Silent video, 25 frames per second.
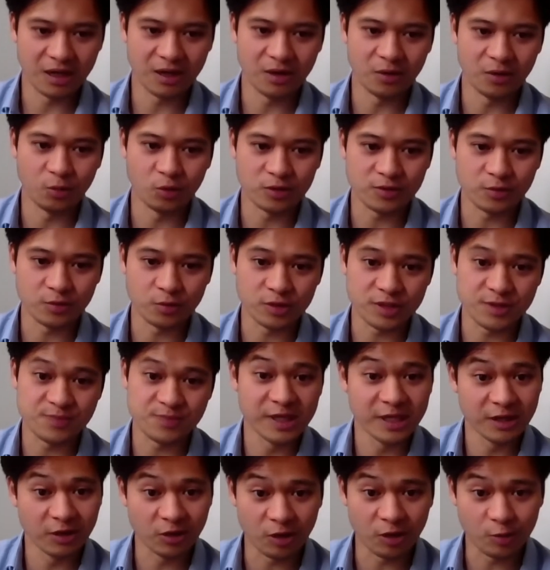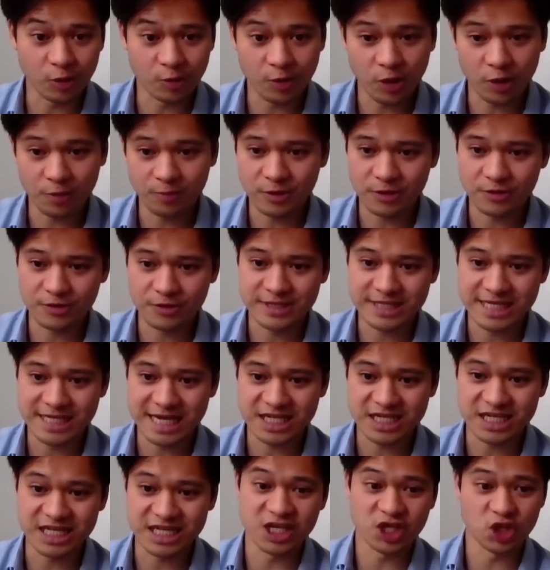what's been a lot more popular is
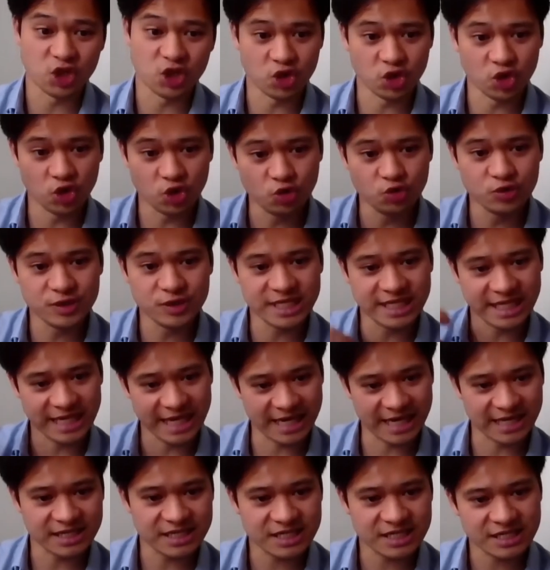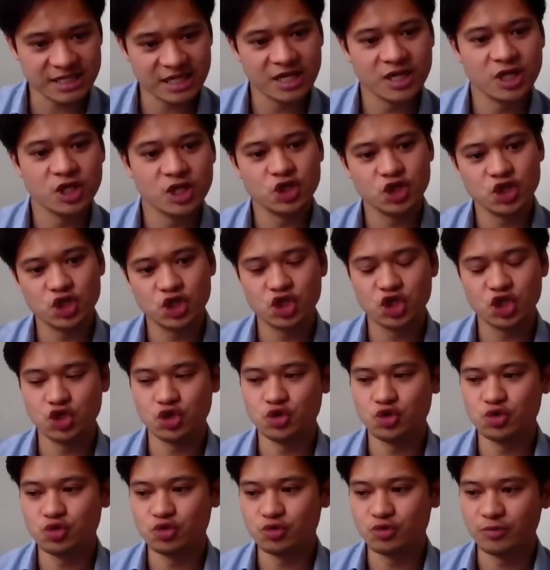actually using it
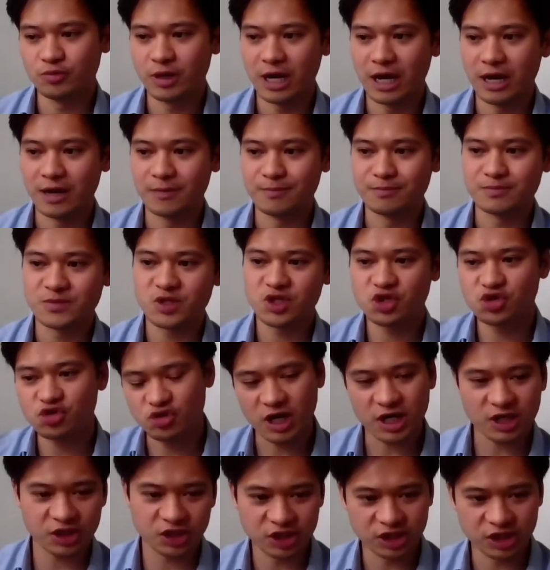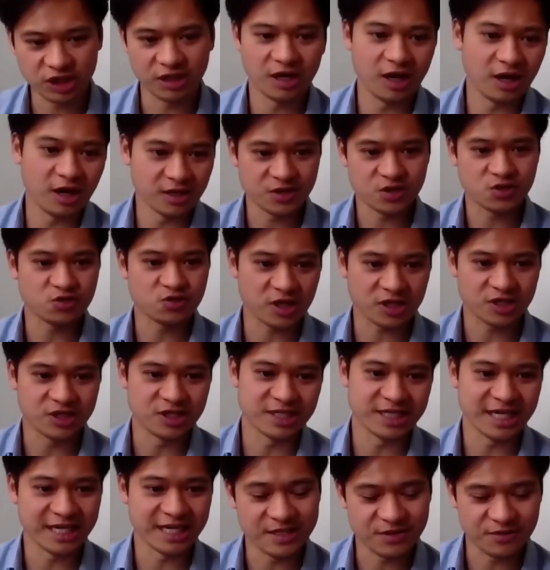to structure unstructured
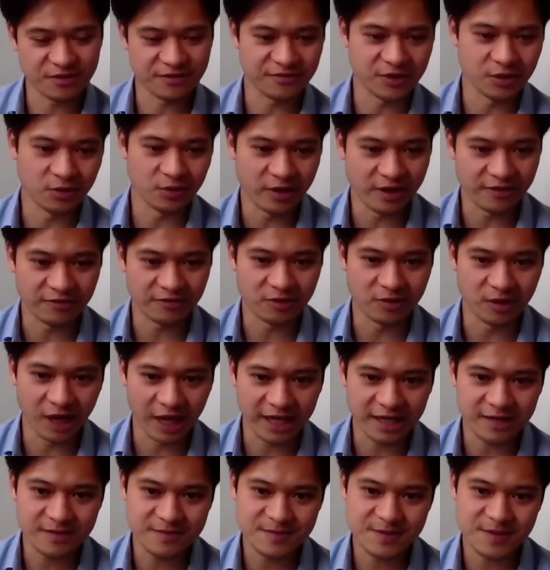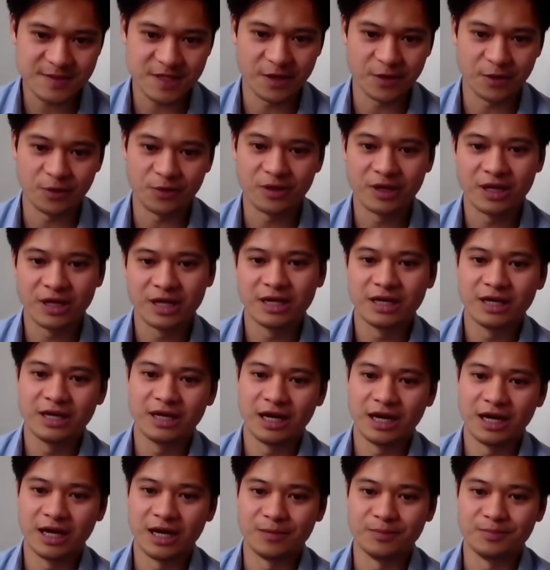data, if you like. So
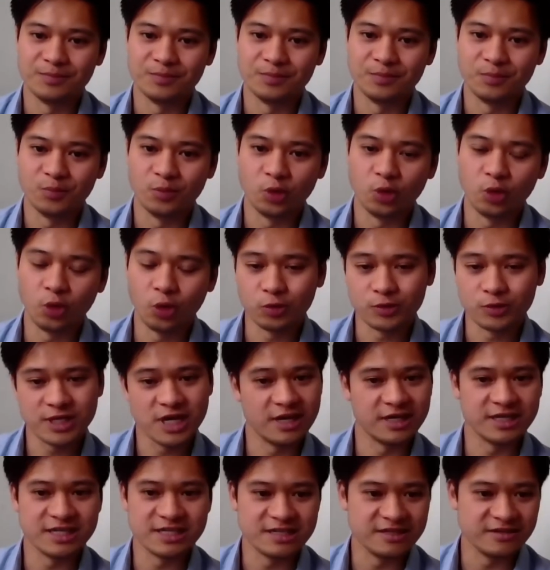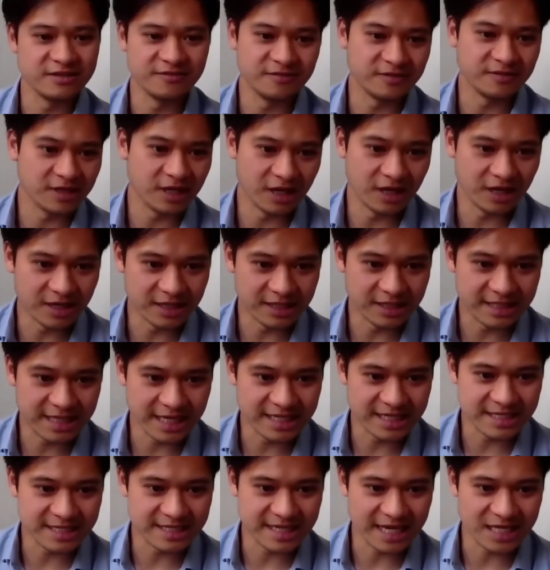more alternative
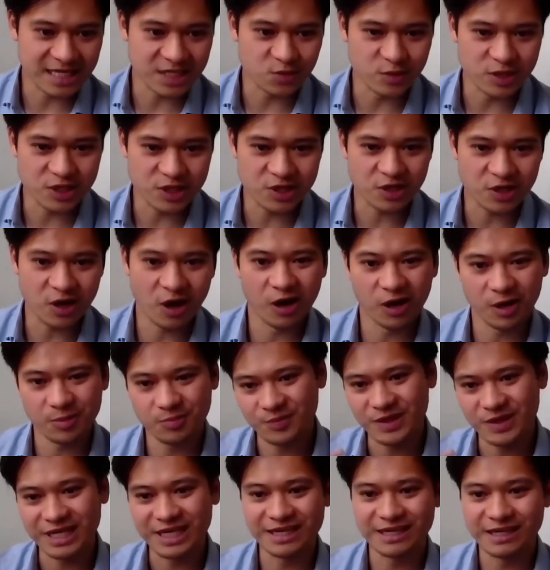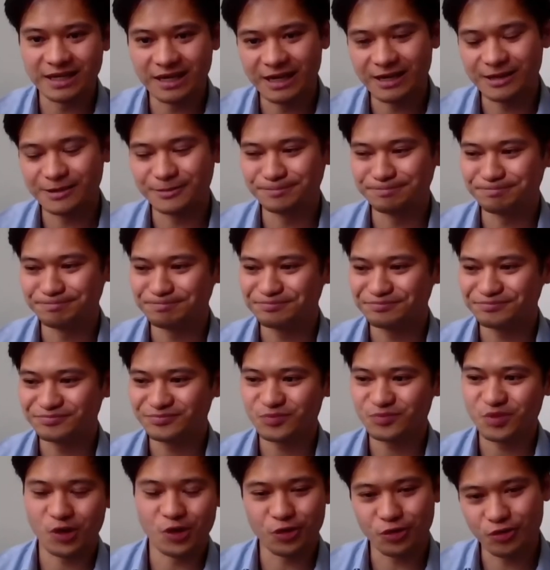data sets which can't be
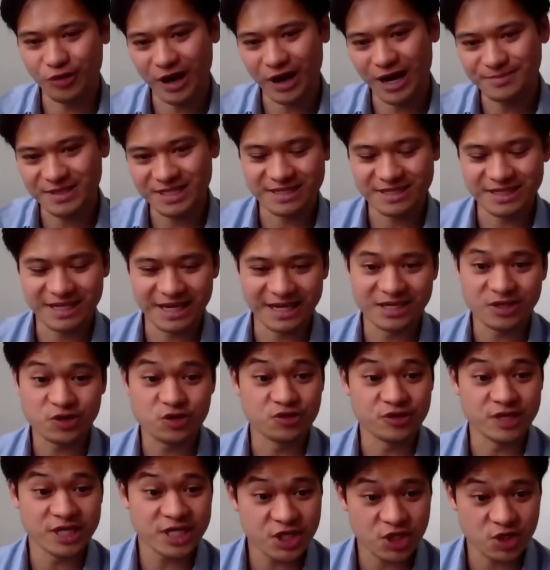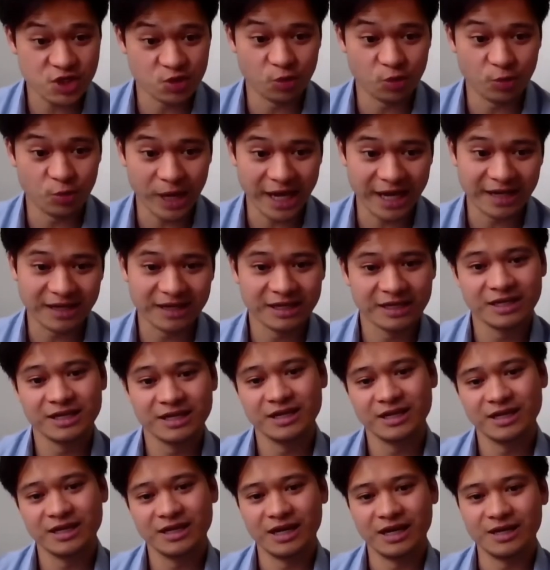programmed in a traditional way.
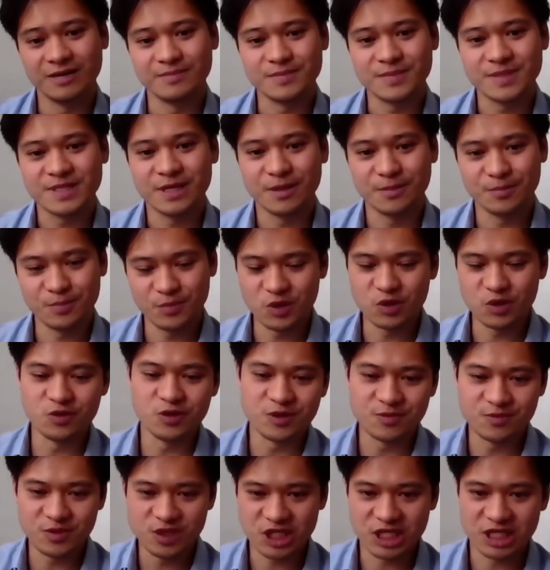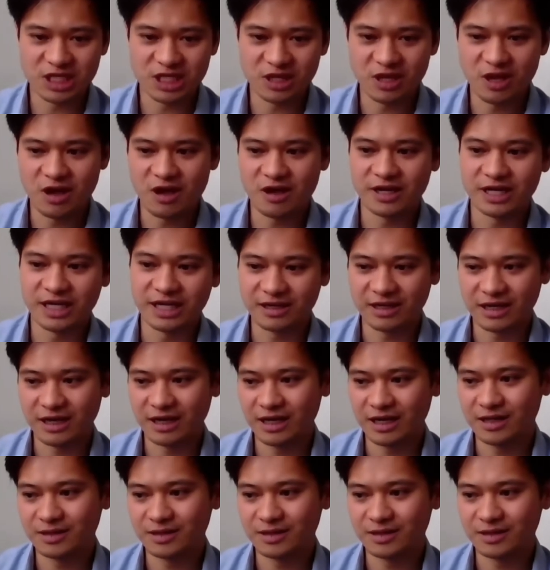Some use machine learning,